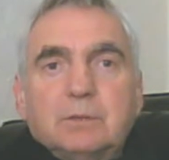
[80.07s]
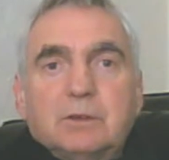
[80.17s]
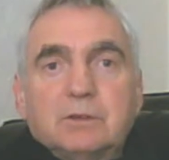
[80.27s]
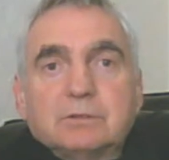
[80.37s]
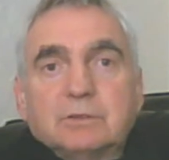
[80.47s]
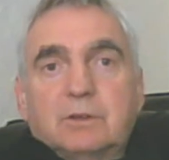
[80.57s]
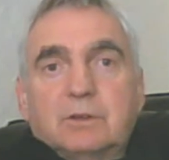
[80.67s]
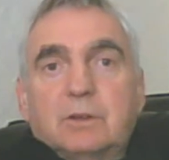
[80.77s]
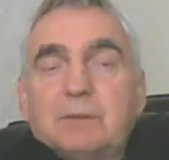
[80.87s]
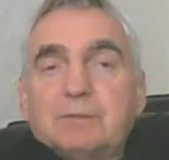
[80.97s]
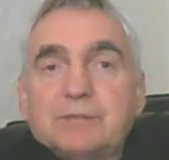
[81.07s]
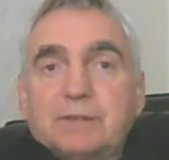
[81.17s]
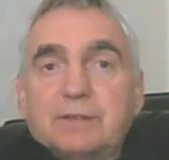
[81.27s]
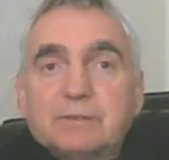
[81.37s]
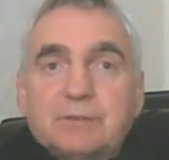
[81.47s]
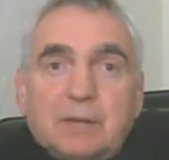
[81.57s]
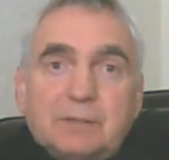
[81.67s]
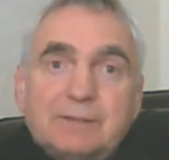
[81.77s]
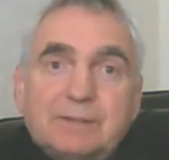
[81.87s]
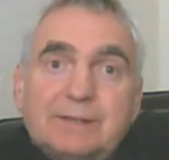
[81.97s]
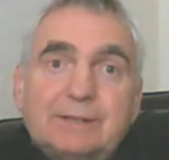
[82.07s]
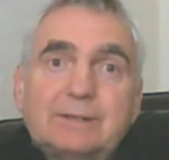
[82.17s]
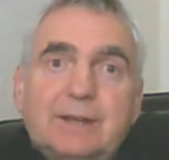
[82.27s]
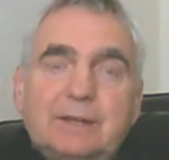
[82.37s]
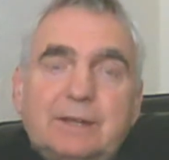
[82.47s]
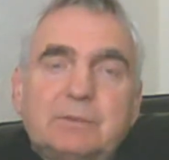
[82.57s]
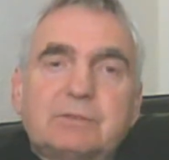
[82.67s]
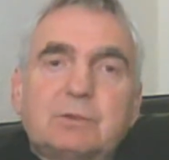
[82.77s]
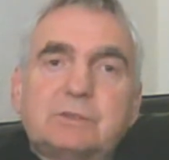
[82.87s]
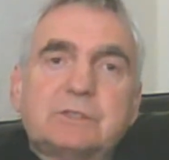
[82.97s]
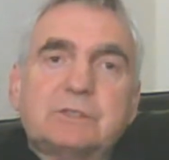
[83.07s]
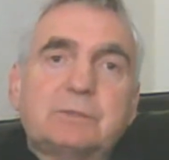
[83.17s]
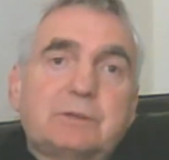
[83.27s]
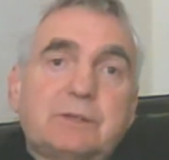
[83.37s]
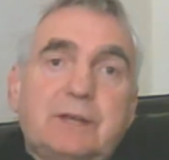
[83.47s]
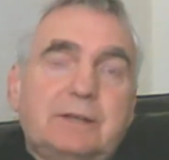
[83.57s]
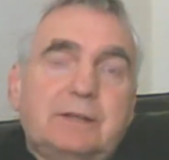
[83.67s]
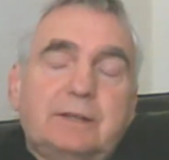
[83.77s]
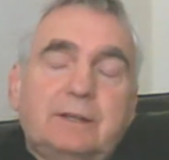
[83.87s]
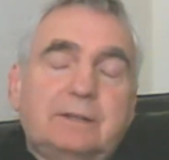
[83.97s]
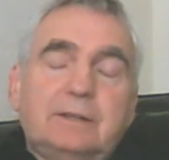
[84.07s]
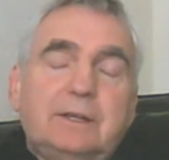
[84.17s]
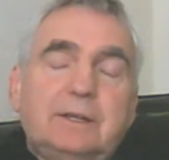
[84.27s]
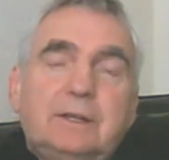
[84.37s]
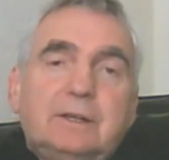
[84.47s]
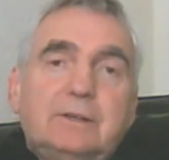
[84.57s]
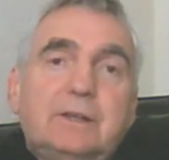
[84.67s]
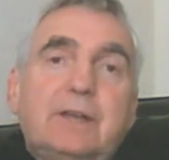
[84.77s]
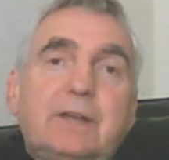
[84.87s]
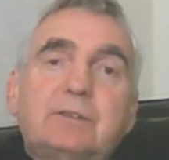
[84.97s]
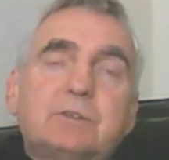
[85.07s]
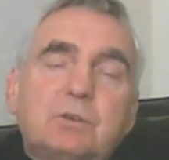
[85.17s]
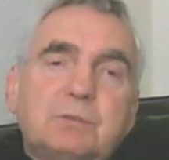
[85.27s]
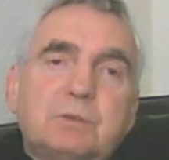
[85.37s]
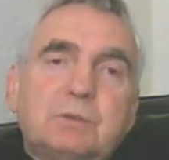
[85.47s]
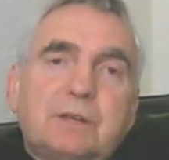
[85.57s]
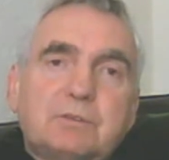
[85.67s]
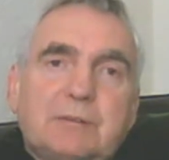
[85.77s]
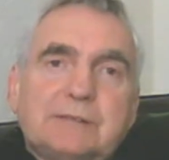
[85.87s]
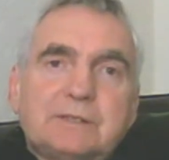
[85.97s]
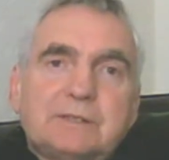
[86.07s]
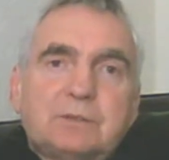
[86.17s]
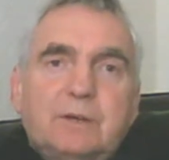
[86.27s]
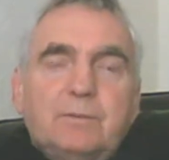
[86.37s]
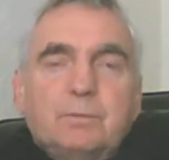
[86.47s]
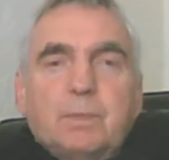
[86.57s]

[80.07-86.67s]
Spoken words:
Because all my friends and family started telling me stories about her then, and they never told me when I was married to her.